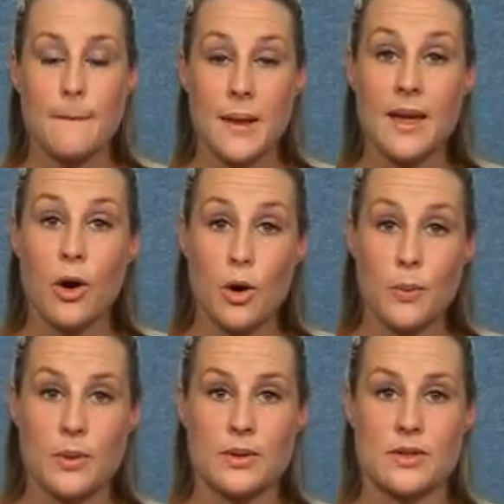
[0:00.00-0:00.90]
Be
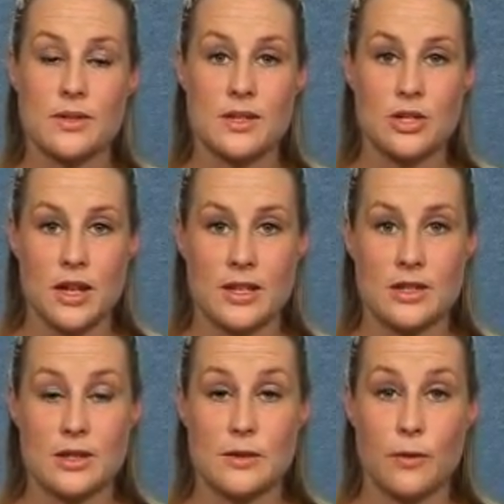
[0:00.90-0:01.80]
open to
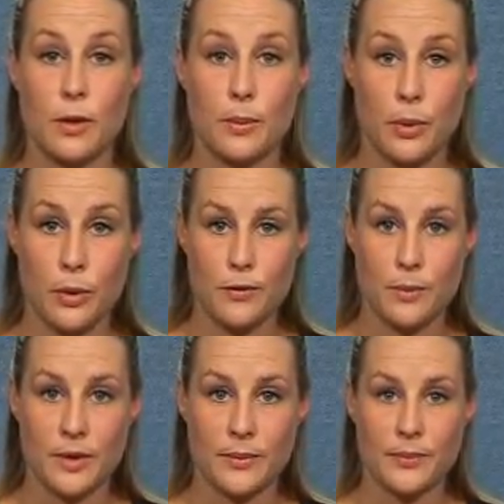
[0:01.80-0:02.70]
suggestions for
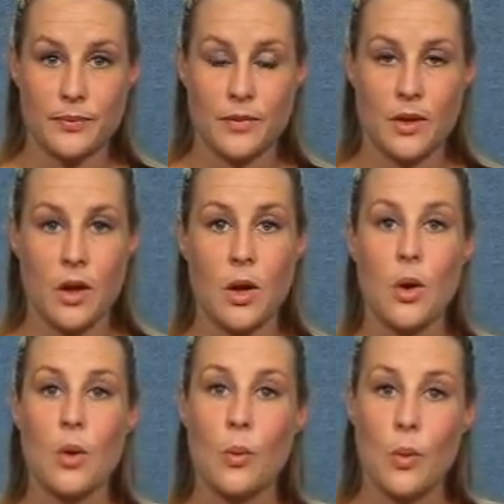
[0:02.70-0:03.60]
improvement.
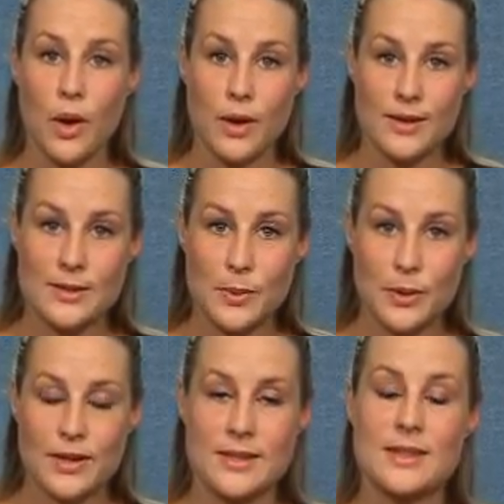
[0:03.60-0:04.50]
Work
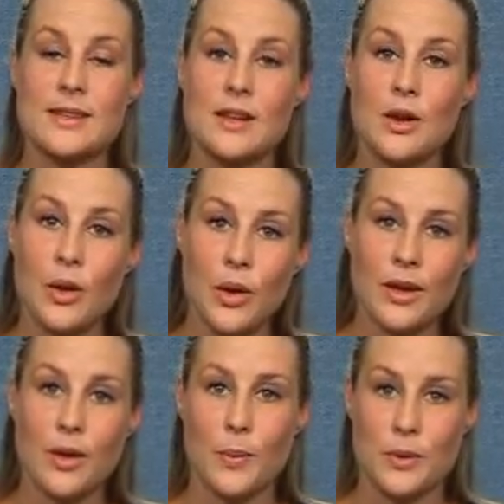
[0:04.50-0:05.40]
experience is a
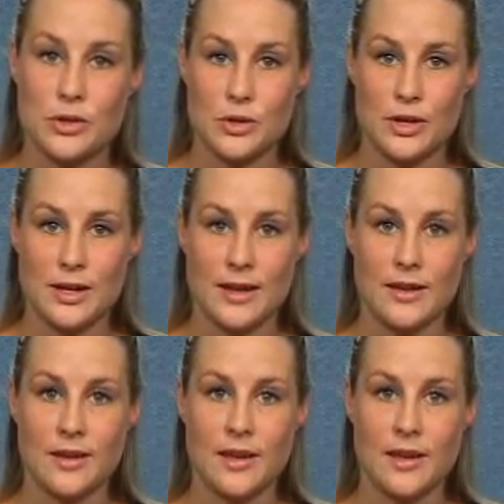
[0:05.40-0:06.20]
learning opportunity,